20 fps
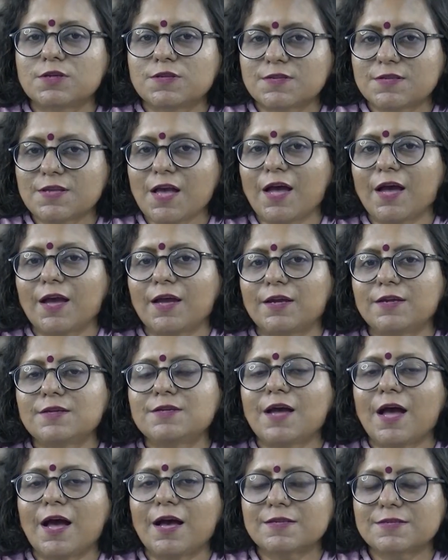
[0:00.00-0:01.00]
side
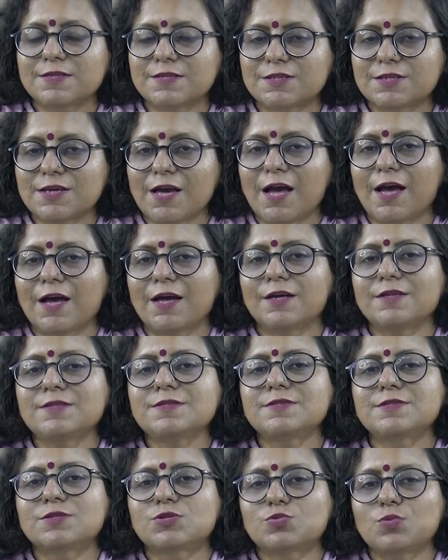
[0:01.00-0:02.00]
has a
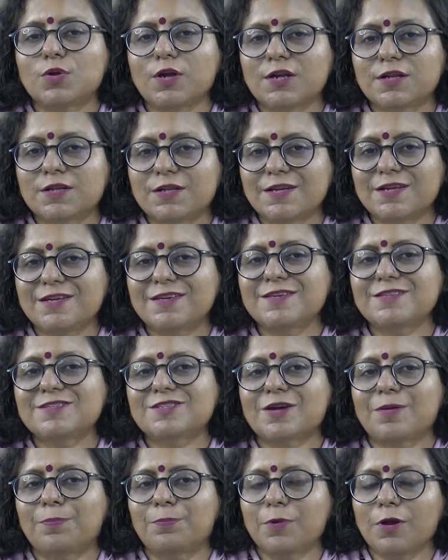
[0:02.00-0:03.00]
chance to at
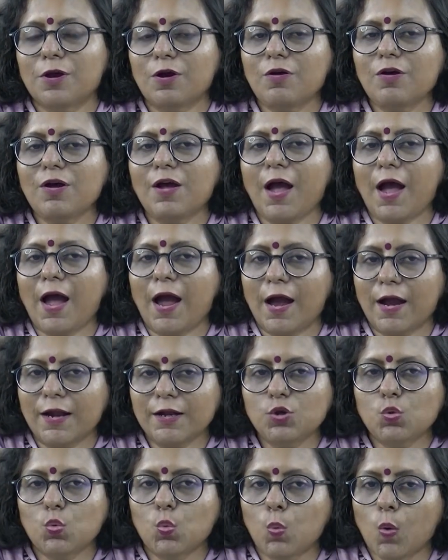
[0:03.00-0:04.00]
least appear
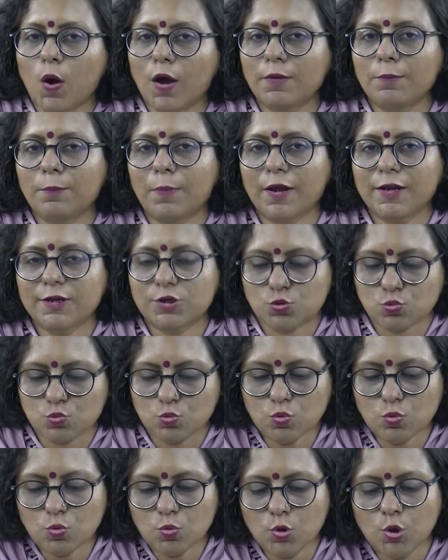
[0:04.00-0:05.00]
at 1 by
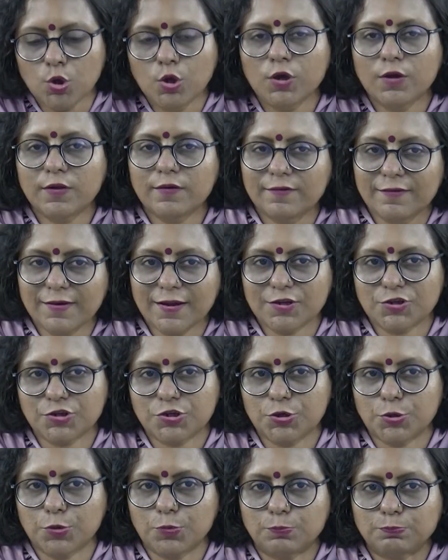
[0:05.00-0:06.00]
2
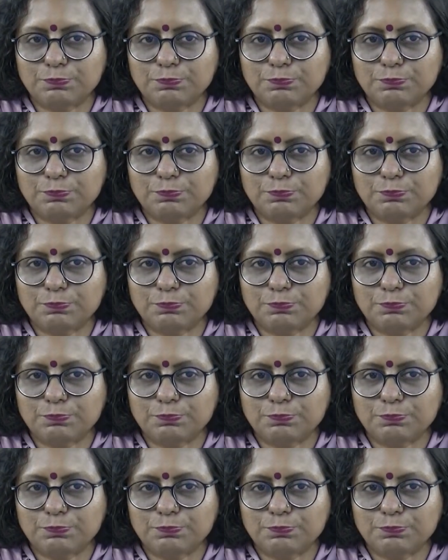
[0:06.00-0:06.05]
ratio.